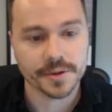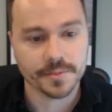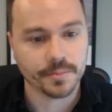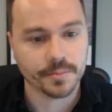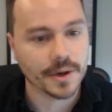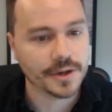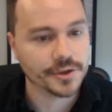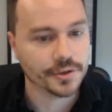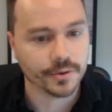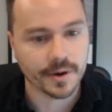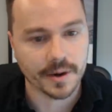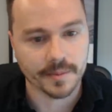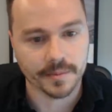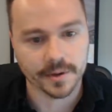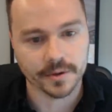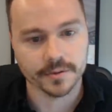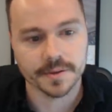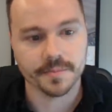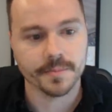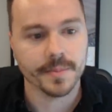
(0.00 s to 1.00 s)

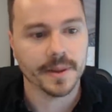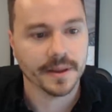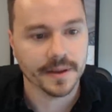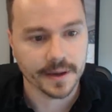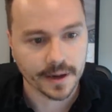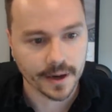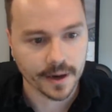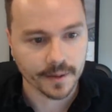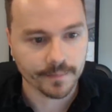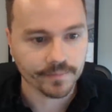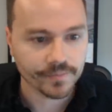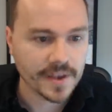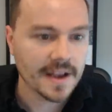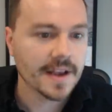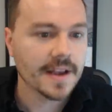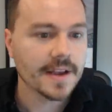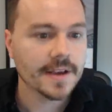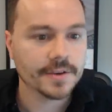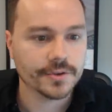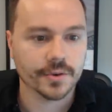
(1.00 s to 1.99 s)
petrochemicals billionaire.
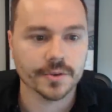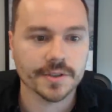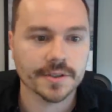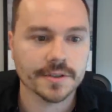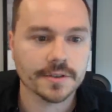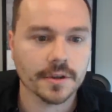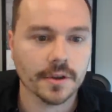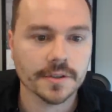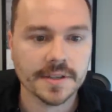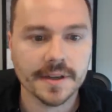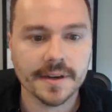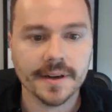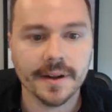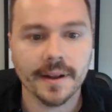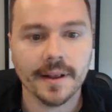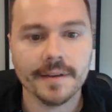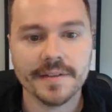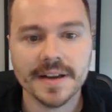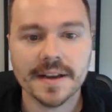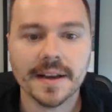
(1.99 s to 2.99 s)
Sources close to the deal
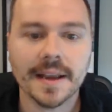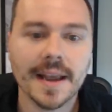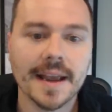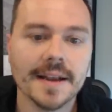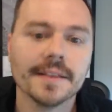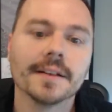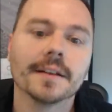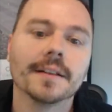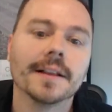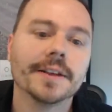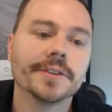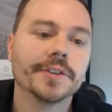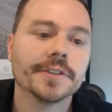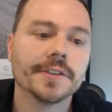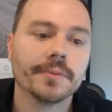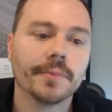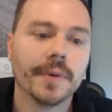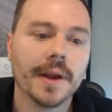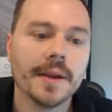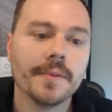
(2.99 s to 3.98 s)
have indicated the Glazers
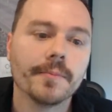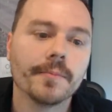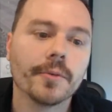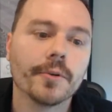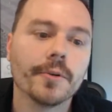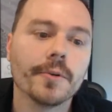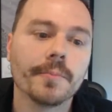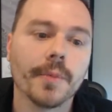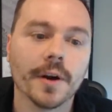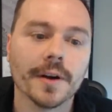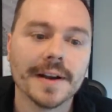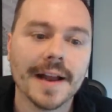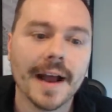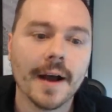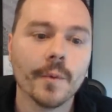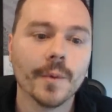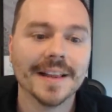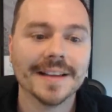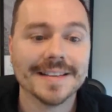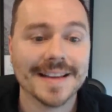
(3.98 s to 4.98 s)
and Raine Group are now
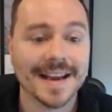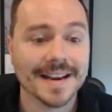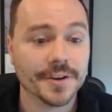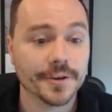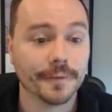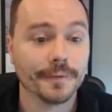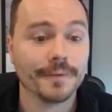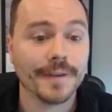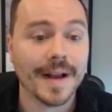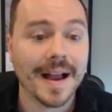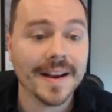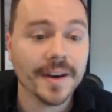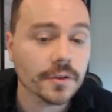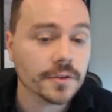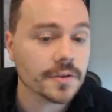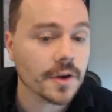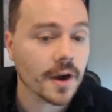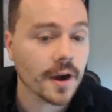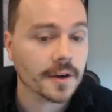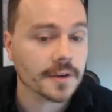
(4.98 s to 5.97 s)
willing to enter final
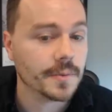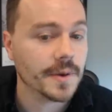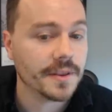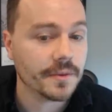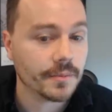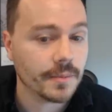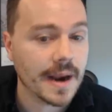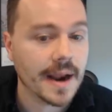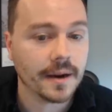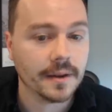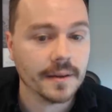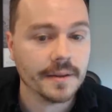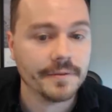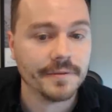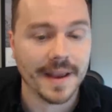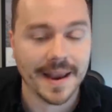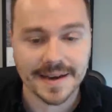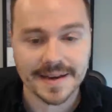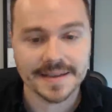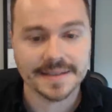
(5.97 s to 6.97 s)
talks with Ratcliffe
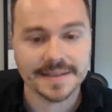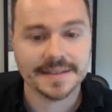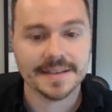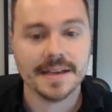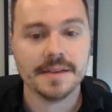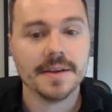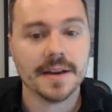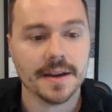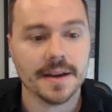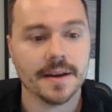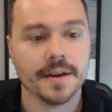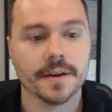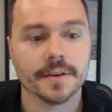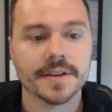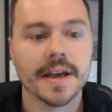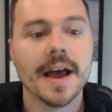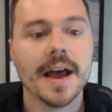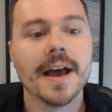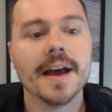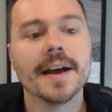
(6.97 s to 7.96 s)
and his team at Ineos
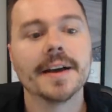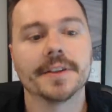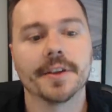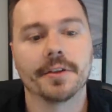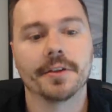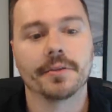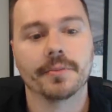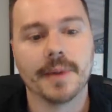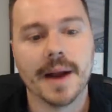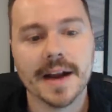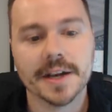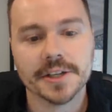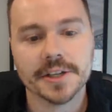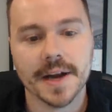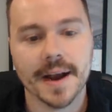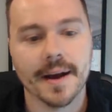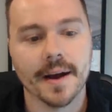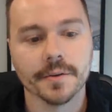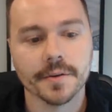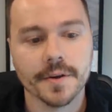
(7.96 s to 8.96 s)
to thrash
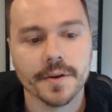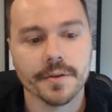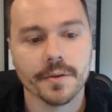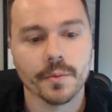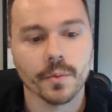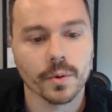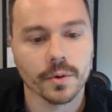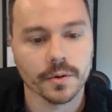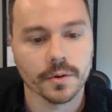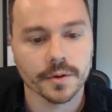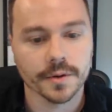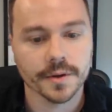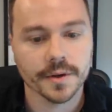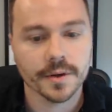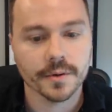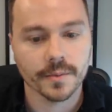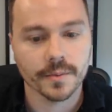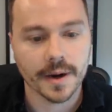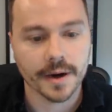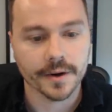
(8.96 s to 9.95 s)
out the world
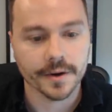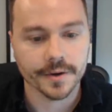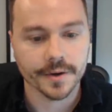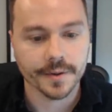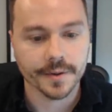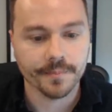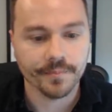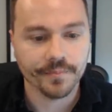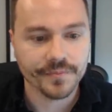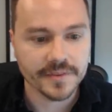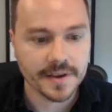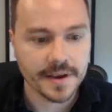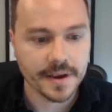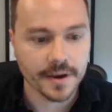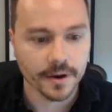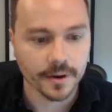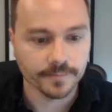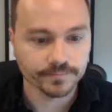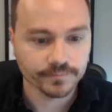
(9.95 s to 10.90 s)
record deal.